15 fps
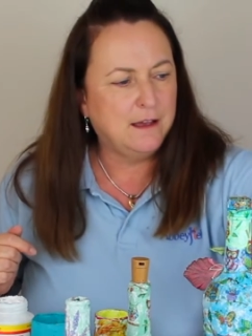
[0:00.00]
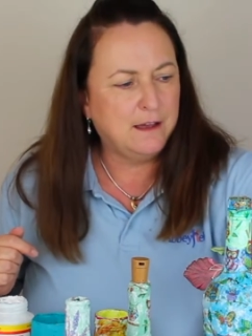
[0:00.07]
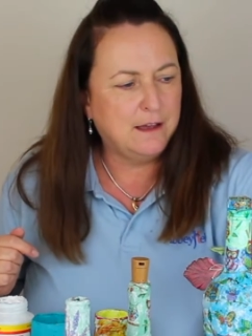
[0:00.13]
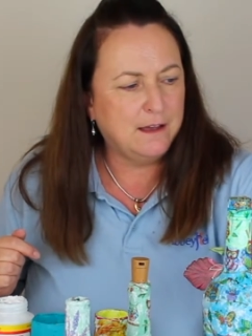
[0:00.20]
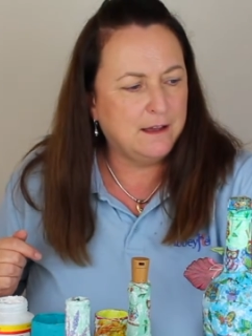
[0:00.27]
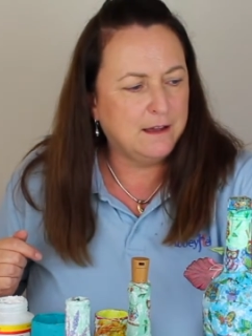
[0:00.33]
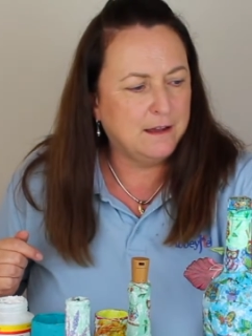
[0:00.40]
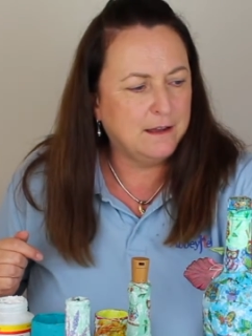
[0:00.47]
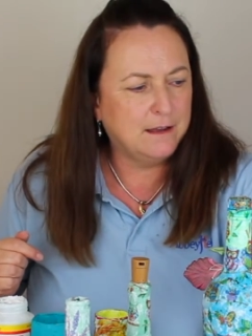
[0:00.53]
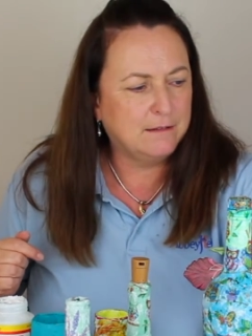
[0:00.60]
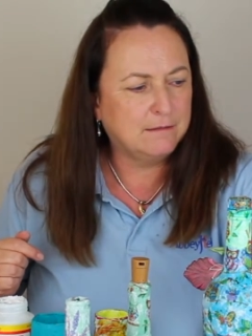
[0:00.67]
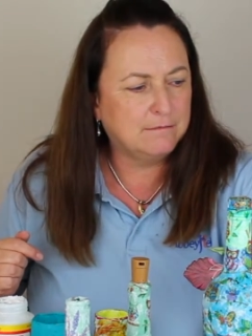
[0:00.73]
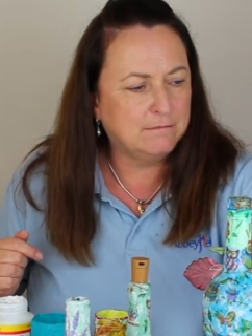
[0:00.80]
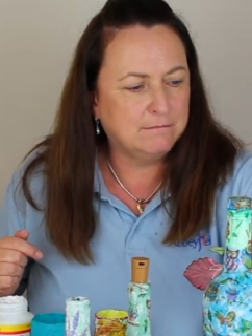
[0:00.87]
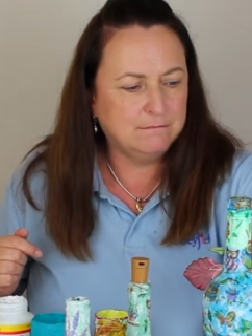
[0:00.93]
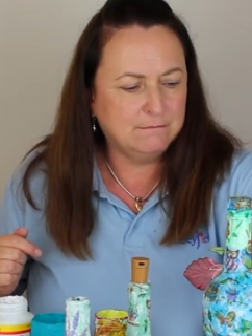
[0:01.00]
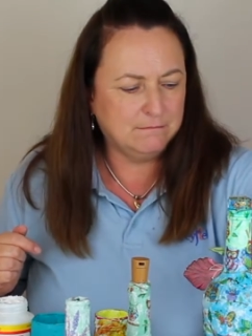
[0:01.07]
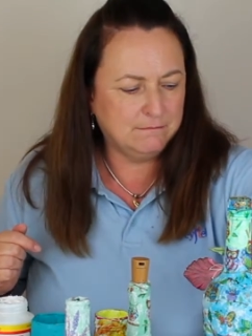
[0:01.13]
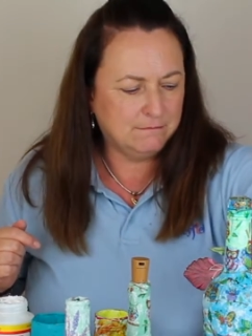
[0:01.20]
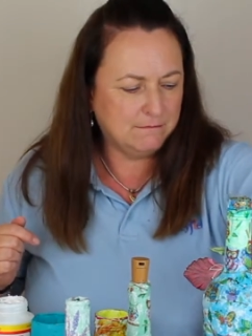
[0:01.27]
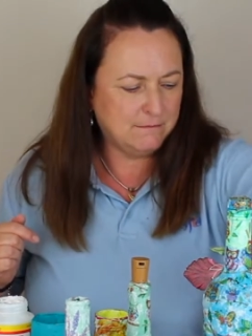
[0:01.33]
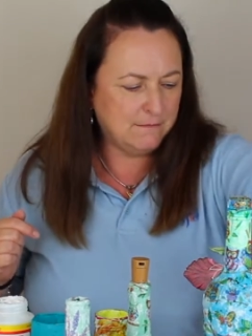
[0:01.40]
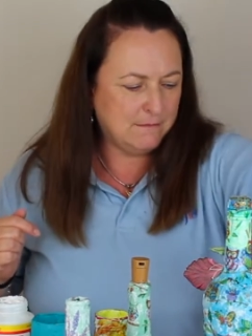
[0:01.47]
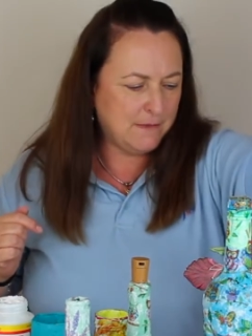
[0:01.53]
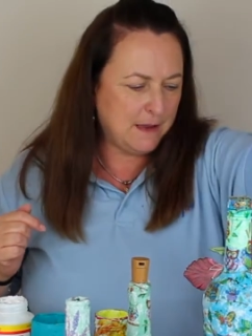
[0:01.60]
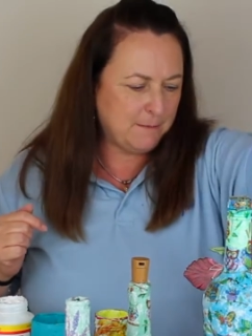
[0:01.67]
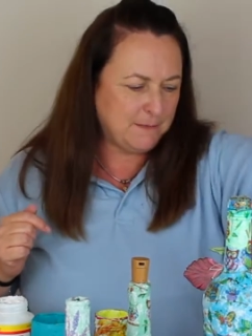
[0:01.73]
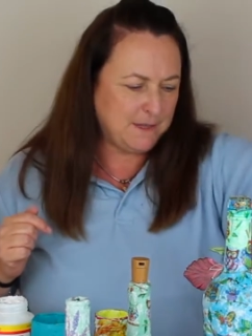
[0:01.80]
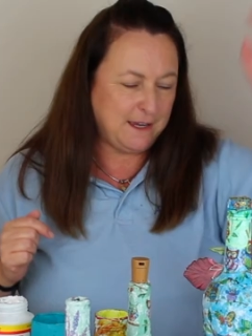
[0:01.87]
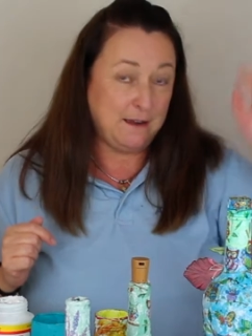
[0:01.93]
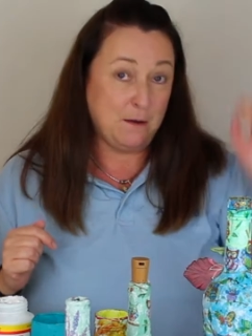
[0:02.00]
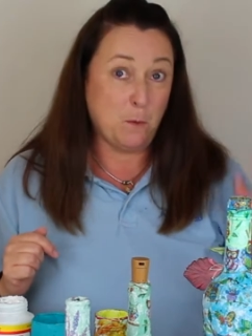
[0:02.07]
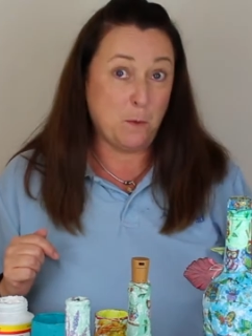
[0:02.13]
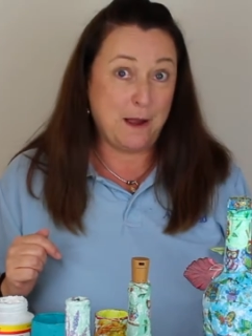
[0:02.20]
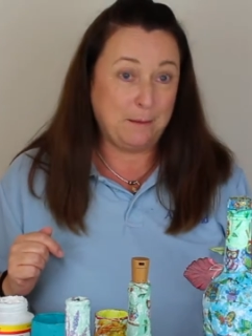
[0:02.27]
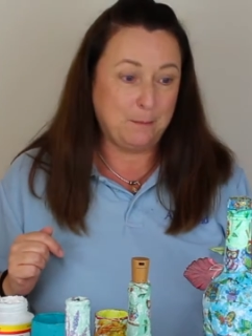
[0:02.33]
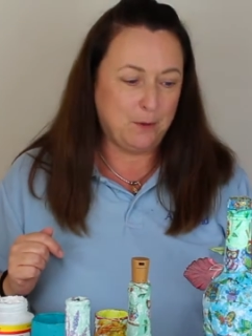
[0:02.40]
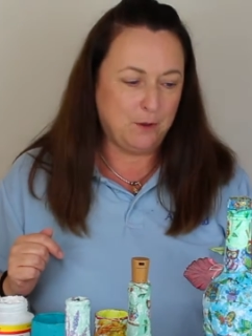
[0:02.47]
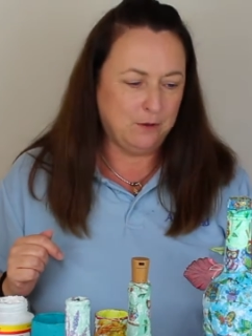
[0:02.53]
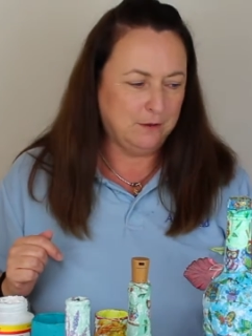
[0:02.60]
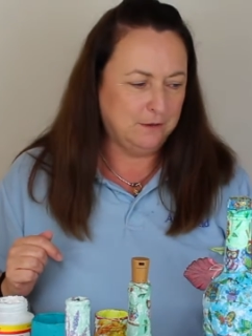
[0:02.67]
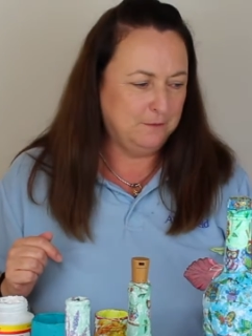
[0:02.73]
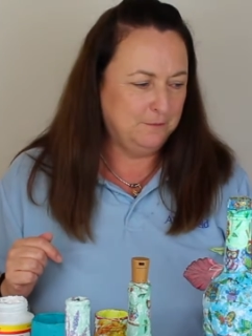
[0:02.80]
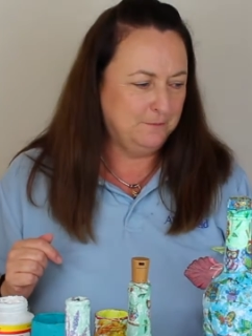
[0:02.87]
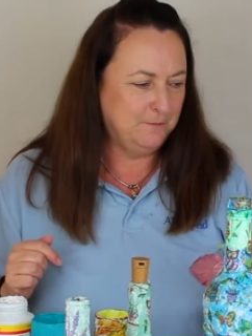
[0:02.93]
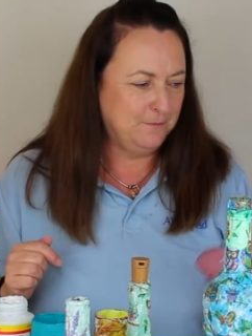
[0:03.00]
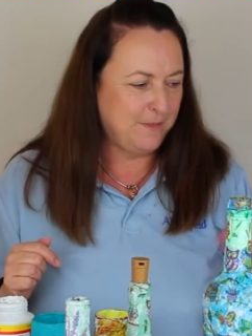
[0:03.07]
Empty wine bottle.